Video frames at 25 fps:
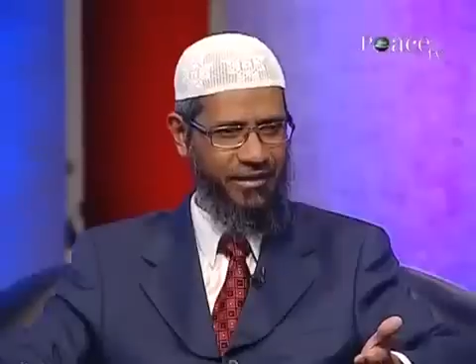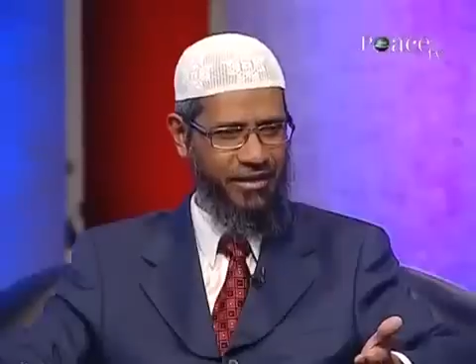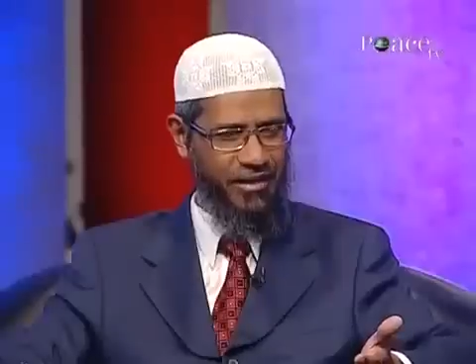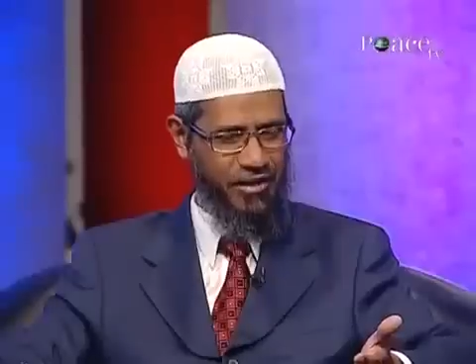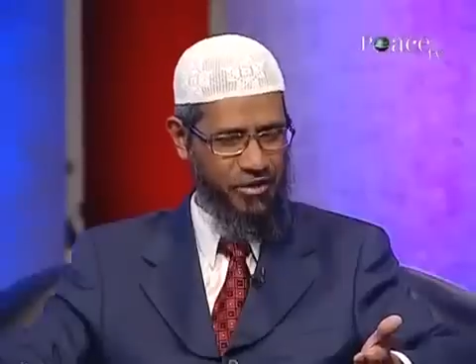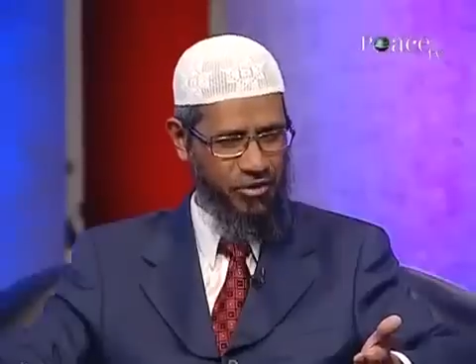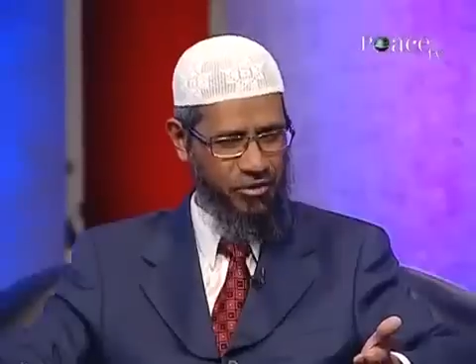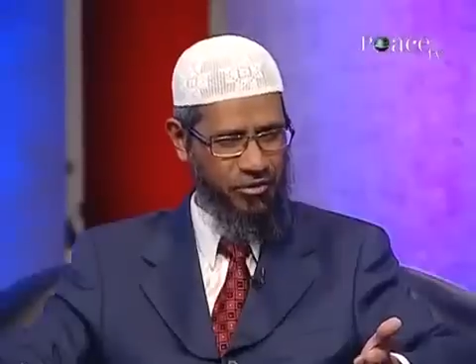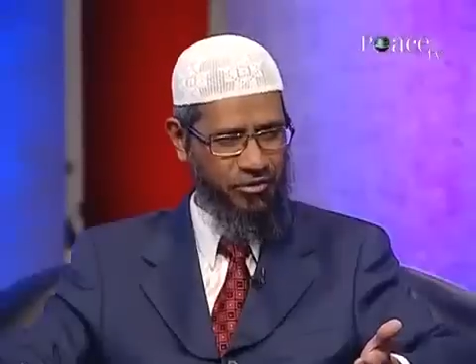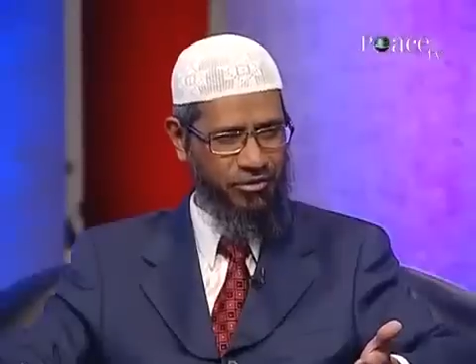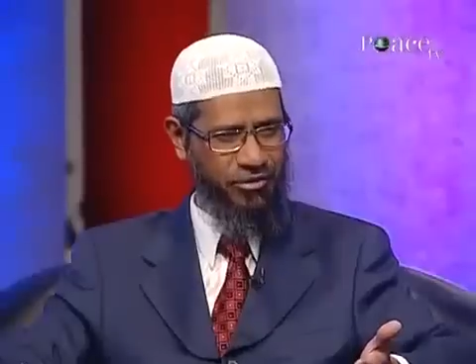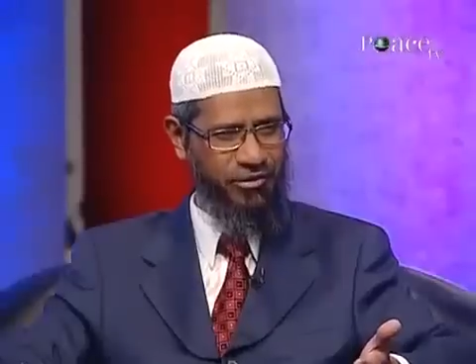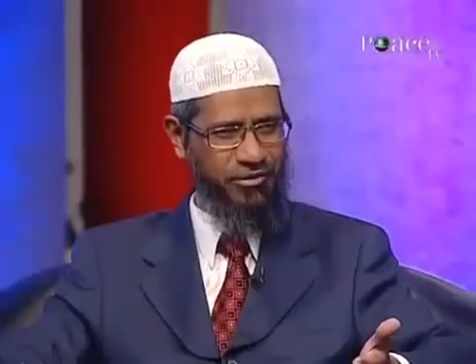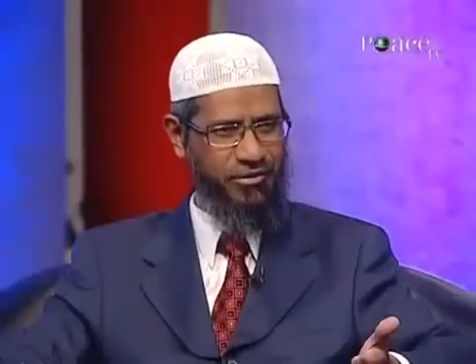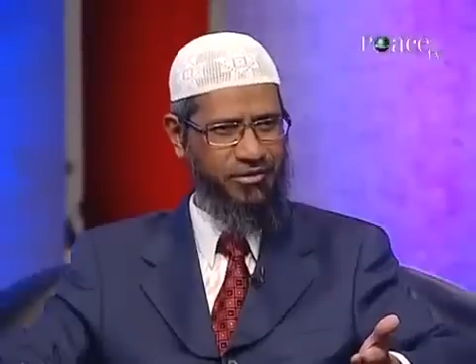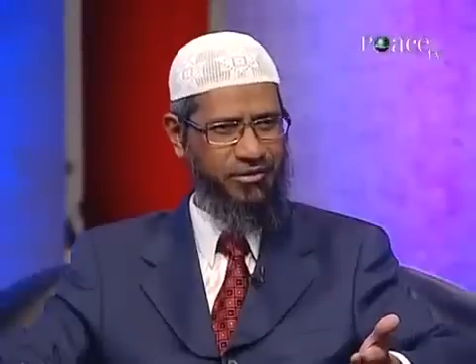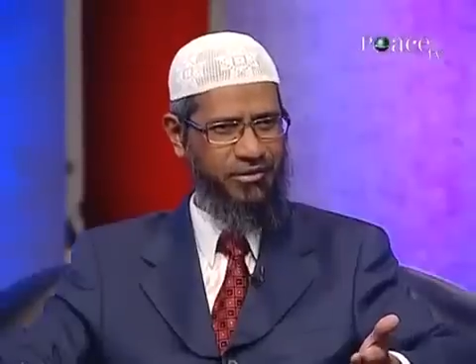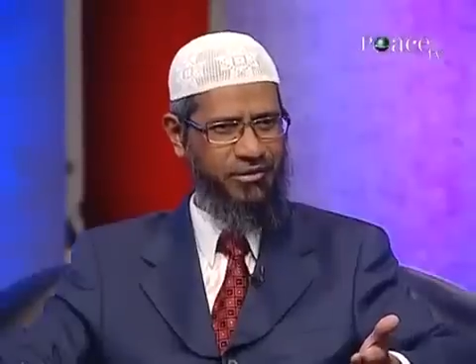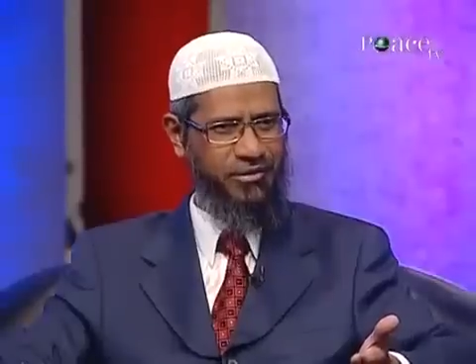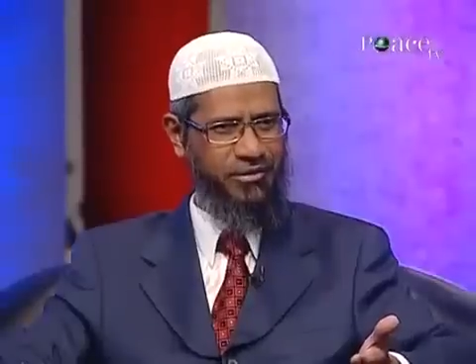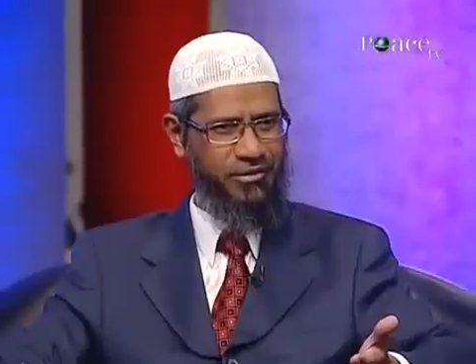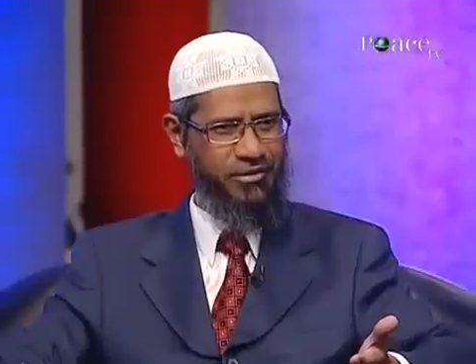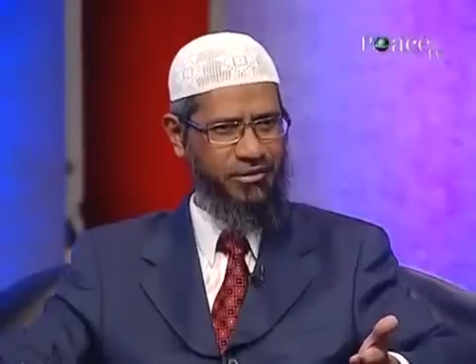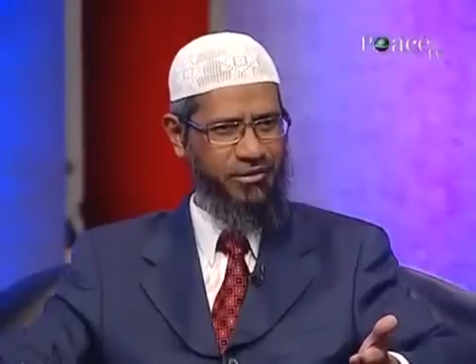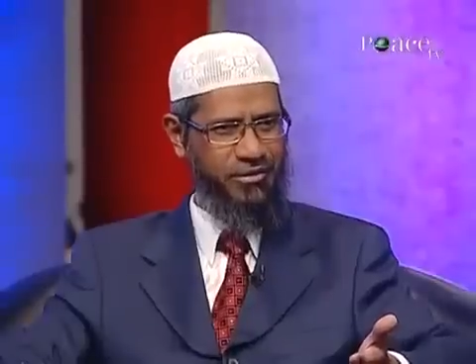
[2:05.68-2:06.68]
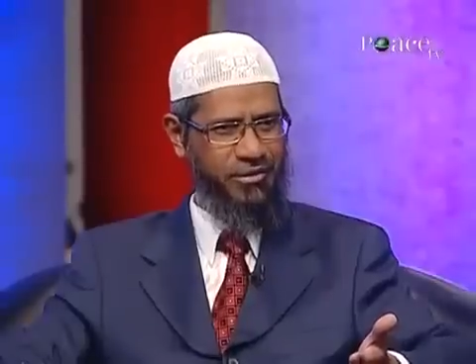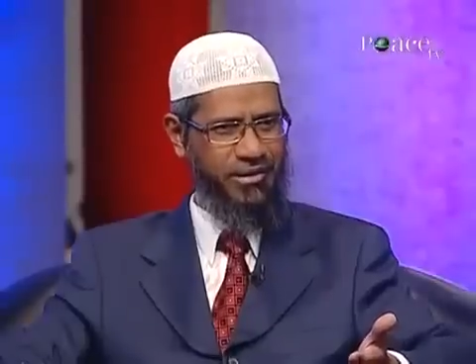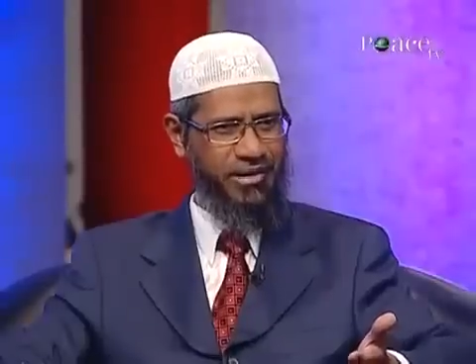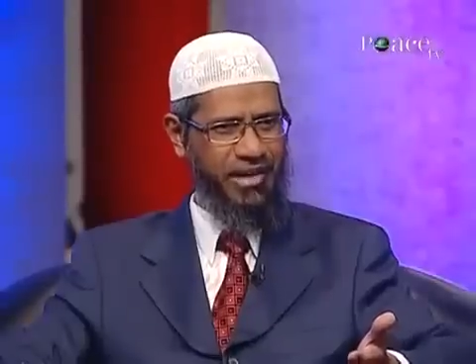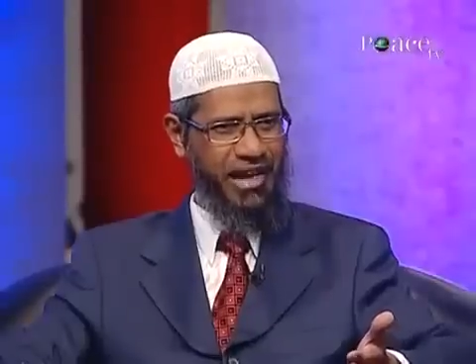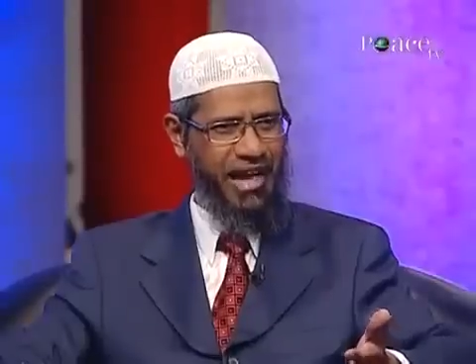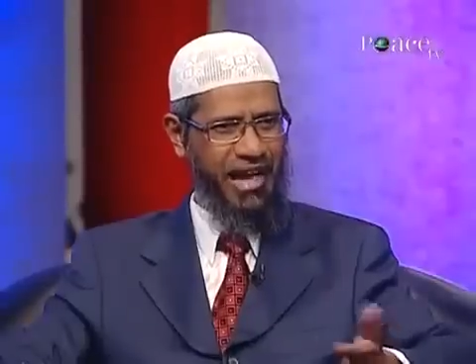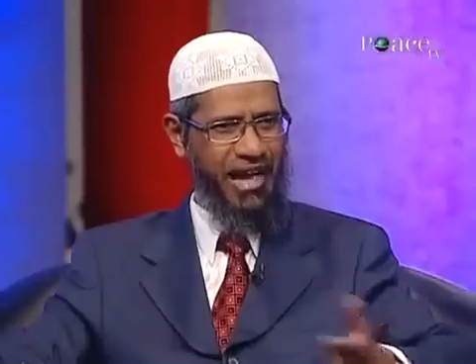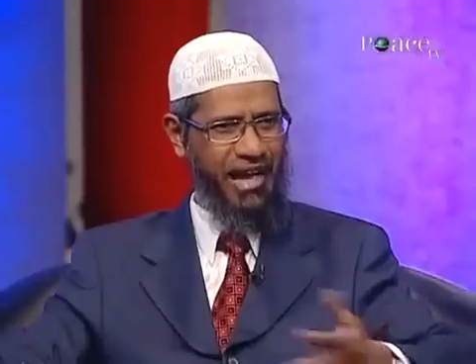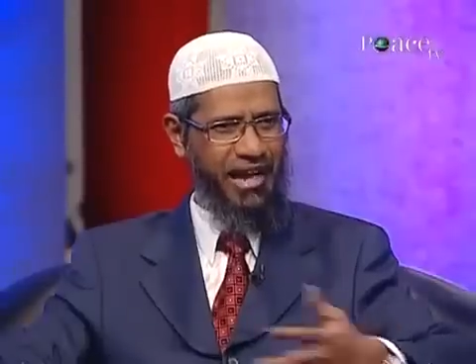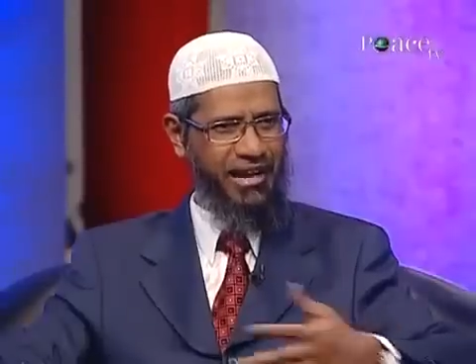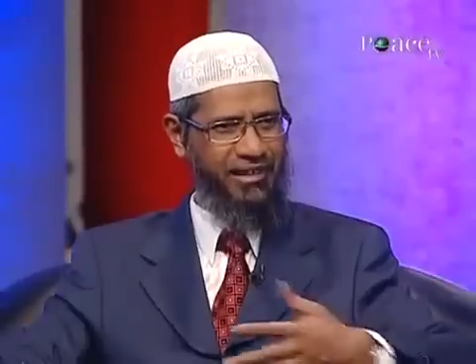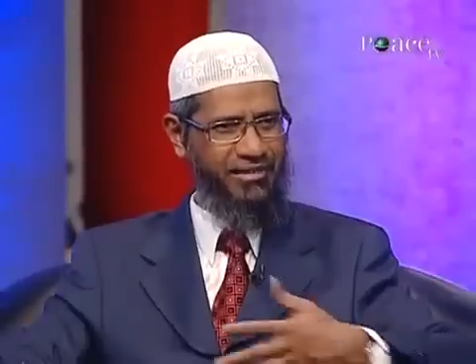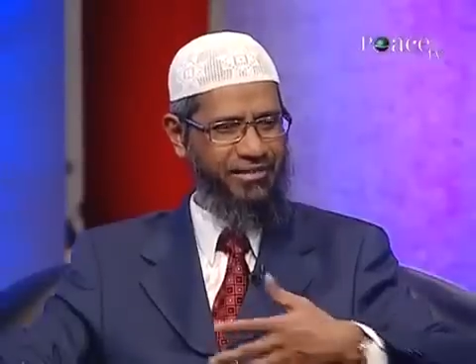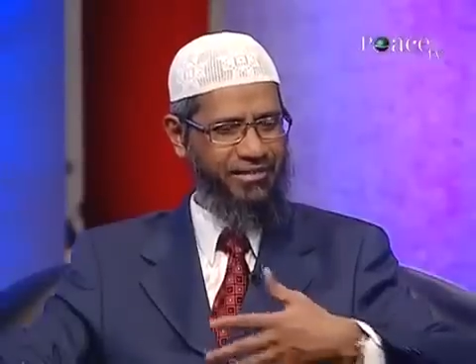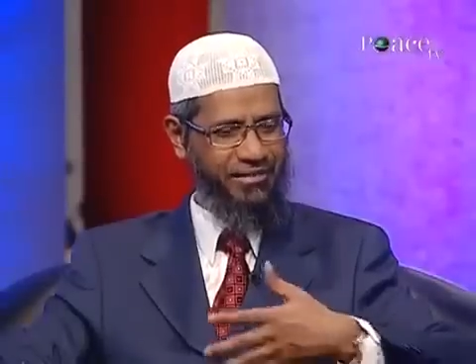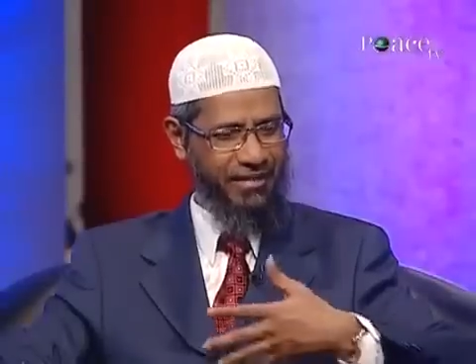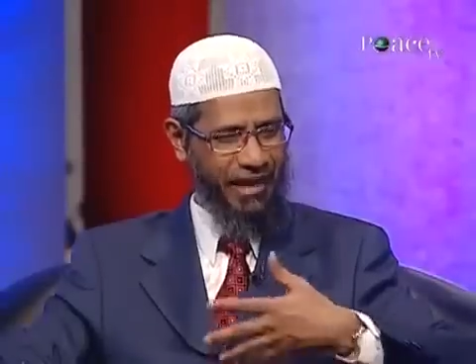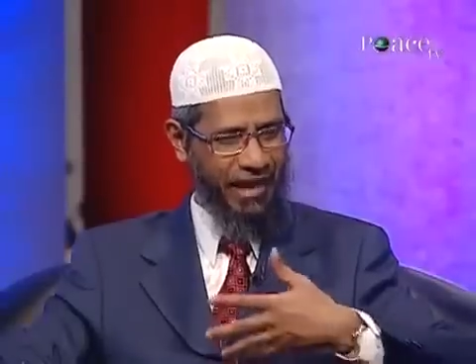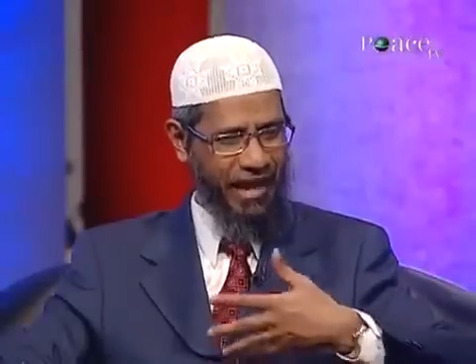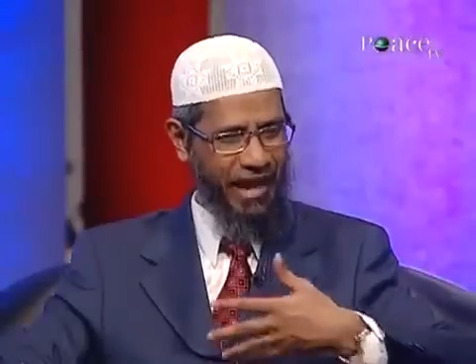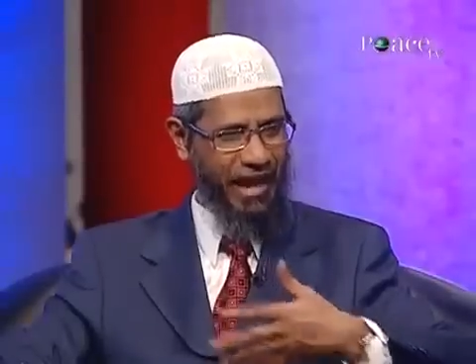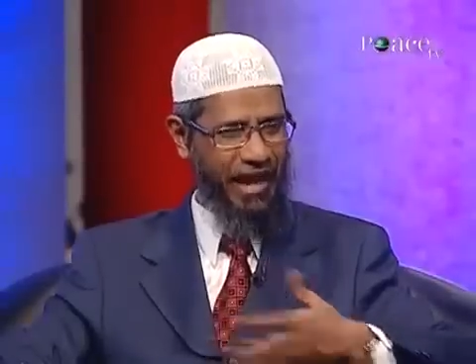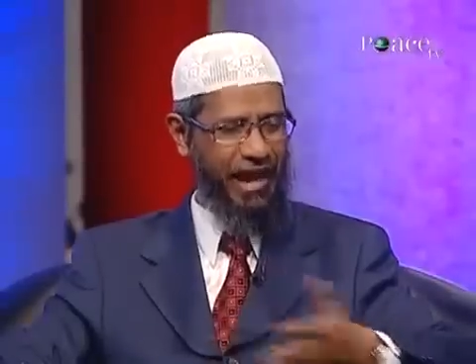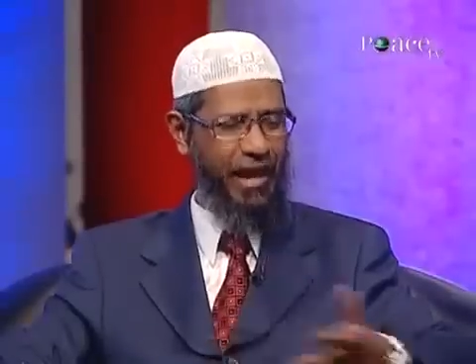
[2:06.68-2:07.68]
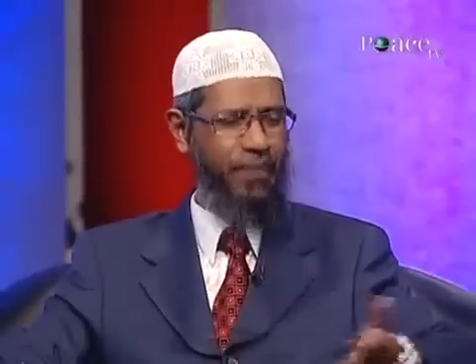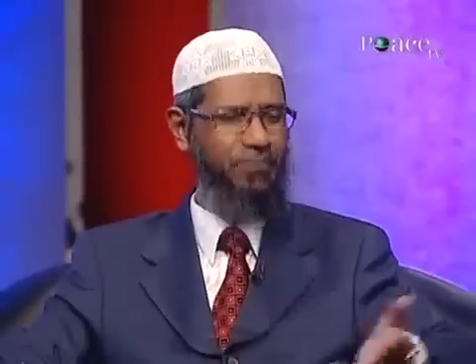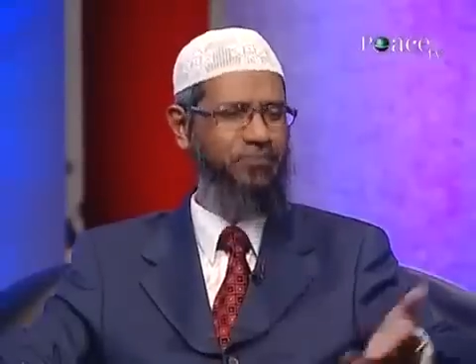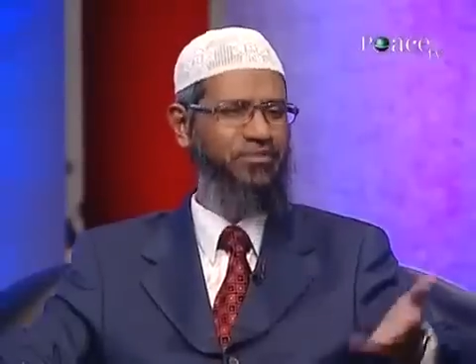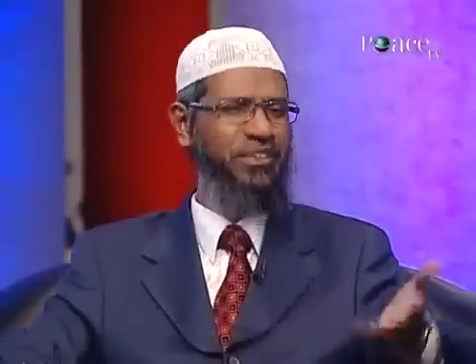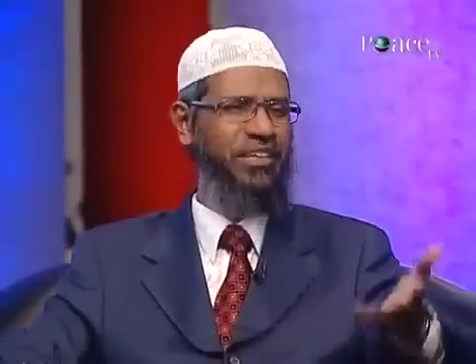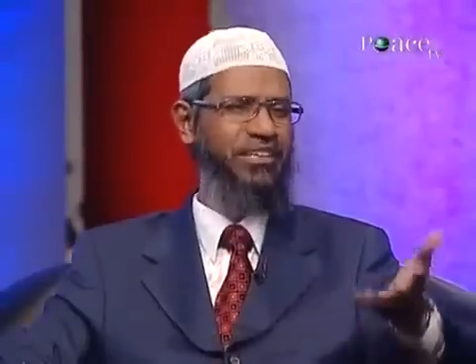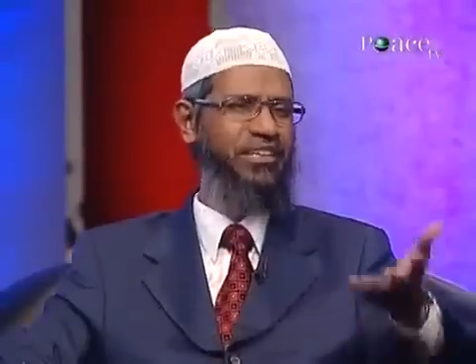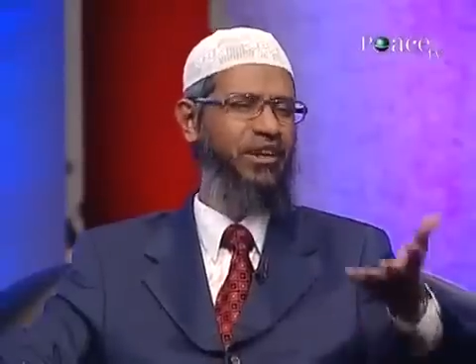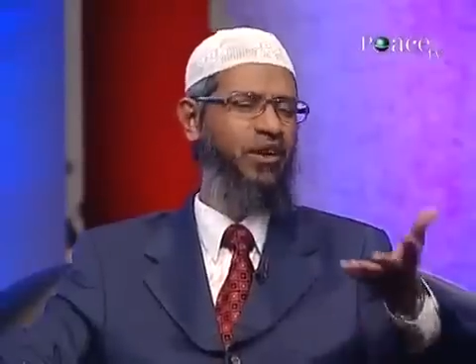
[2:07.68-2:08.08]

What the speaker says: issue, and there are ups